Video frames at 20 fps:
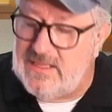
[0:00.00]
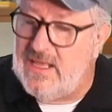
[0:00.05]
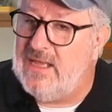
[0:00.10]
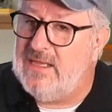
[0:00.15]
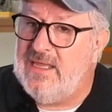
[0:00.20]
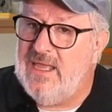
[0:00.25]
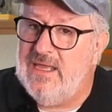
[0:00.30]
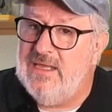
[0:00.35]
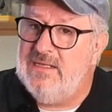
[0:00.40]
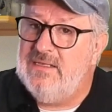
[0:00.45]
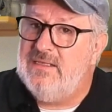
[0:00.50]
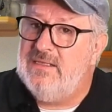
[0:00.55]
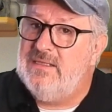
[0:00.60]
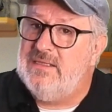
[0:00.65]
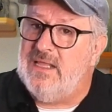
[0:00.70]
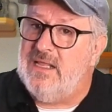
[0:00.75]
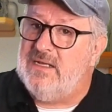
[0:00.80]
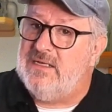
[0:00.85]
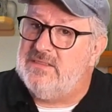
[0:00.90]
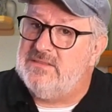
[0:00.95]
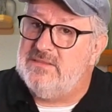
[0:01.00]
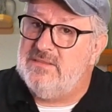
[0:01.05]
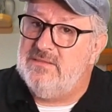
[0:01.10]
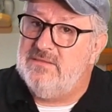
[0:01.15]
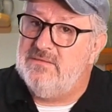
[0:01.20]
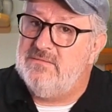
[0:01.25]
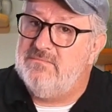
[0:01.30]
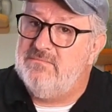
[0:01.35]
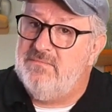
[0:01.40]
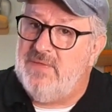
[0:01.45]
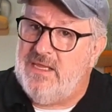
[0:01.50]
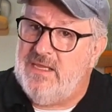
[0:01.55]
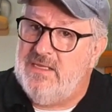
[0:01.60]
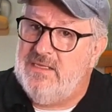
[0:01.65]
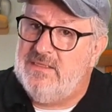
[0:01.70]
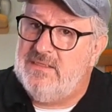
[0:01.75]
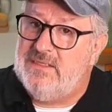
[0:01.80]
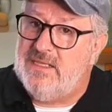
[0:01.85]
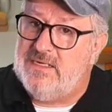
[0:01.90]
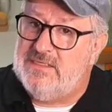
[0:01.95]
Again, that doesn't
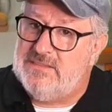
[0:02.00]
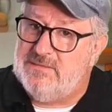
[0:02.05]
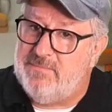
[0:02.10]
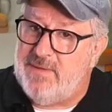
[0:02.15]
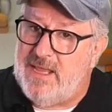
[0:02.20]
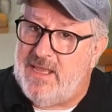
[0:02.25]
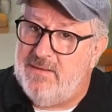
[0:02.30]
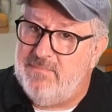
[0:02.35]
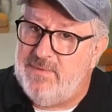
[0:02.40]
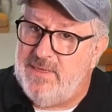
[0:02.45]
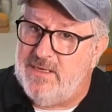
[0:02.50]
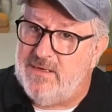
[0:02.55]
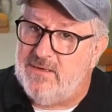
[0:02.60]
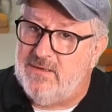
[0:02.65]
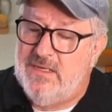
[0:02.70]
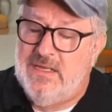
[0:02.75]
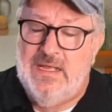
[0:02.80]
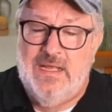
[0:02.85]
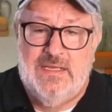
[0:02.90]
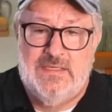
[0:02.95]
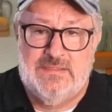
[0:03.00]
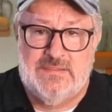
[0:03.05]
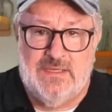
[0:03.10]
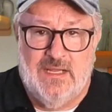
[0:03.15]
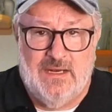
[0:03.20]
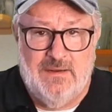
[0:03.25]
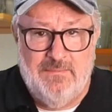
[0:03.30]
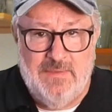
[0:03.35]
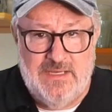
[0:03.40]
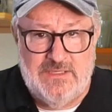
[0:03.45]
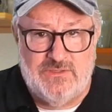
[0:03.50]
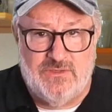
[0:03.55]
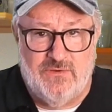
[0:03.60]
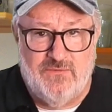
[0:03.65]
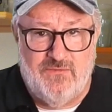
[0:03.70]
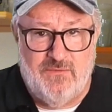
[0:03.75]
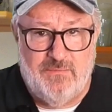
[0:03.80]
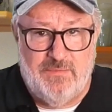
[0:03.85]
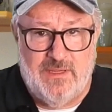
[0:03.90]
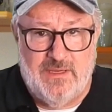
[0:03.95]
mean that it's a bad beer. It's not a measure
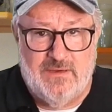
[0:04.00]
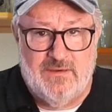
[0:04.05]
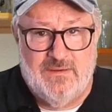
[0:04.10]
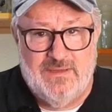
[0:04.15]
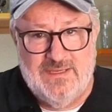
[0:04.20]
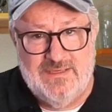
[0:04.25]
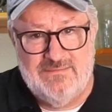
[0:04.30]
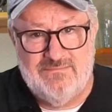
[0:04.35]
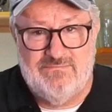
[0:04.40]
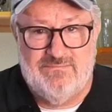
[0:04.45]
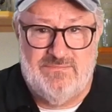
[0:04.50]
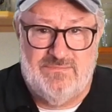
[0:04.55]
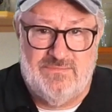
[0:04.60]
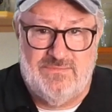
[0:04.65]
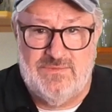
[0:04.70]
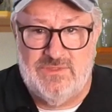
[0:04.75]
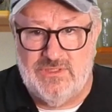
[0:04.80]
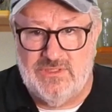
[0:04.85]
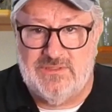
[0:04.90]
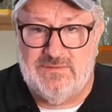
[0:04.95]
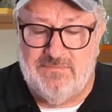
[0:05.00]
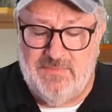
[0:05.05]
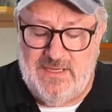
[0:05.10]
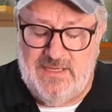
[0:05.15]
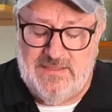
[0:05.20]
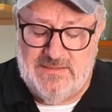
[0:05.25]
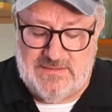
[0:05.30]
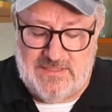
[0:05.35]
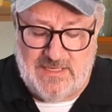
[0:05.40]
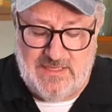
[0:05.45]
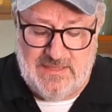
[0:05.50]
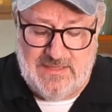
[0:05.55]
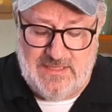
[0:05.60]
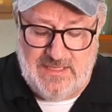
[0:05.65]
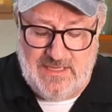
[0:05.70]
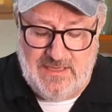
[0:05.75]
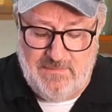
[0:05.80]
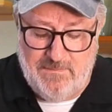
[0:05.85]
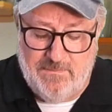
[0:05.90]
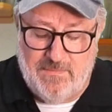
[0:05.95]
of a beer. It just means that
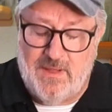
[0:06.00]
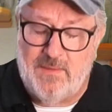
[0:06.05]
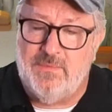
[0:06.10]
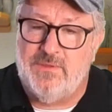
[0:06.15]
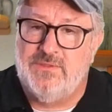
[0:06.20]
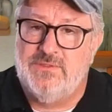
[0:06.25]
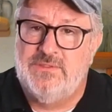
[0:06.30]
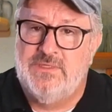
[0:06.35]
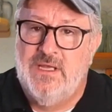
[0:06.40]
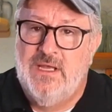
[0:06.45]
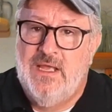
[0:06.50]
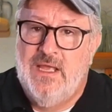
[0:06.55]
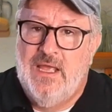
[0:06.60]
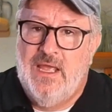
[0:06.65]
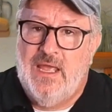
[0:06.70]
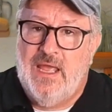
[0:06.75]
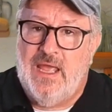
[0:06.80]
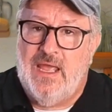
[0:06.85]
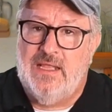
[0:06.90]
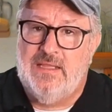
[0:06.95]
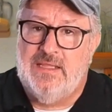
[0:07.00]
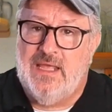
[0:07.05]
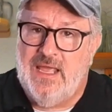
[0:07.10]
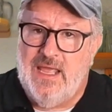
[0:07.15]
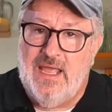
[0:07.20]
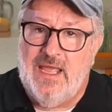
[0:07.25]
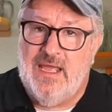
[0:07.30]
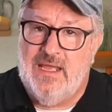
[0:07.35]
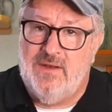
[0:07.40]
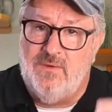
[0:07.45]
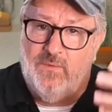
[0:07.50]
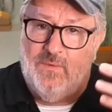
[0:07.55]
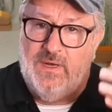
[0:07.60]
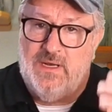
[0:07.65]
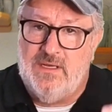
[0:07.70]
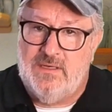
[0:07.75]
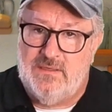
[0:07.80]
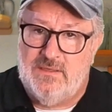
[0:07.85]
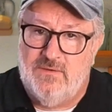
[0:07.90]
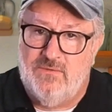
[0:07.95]
the bubbles and the head, when
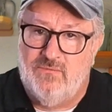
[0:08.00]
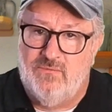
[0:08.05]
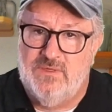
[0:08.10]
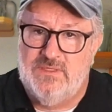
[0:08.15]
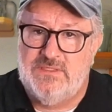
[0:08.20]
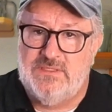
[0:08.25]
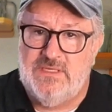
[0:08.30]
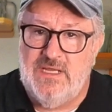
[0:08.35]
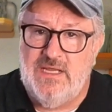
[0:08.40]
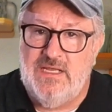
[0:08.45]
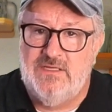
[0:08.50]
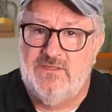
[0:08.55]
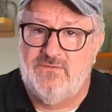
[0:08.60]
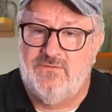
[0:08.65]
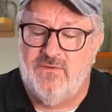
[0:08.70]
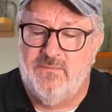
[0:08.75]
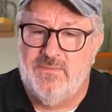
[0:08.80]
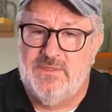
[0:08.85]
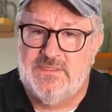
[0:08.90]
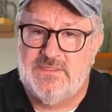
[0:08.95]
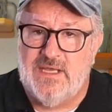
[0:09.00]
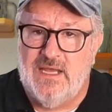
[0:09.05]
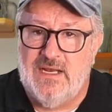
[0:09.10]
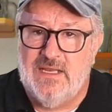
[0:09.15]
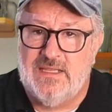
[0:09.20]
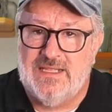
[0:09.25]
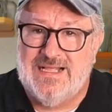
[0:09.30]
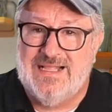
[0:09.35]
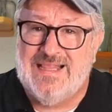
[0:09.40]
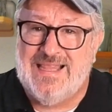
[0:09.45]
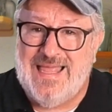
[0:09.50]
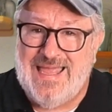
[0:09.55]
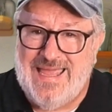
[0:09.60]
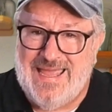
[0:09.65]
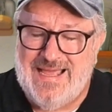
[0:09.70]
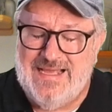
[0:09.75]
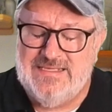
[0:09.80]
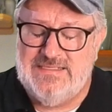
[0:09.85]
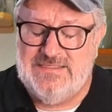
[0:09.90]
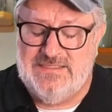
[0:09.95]
it recedes from the side of the
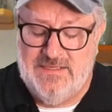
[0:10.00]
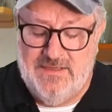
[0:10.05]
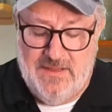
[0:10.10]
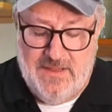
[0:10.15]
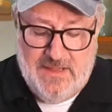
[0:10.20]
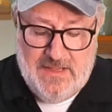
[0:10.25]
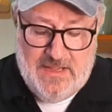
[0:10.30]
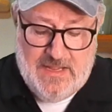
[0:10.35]
glass,